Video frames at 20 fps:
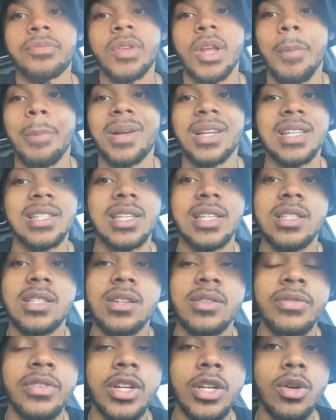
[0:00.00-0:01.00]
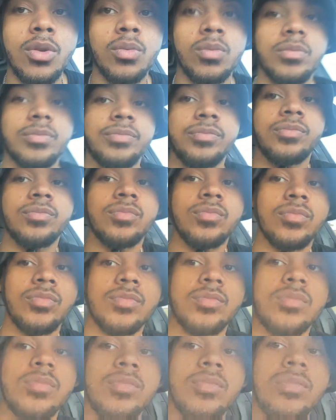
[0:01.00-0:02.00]
let's get into the video.
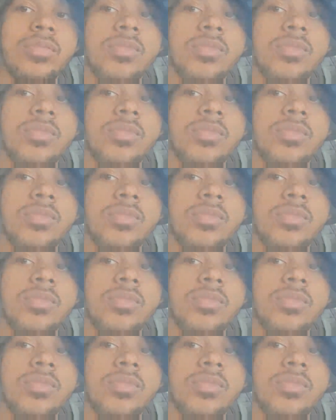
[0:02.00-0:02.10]
Right, so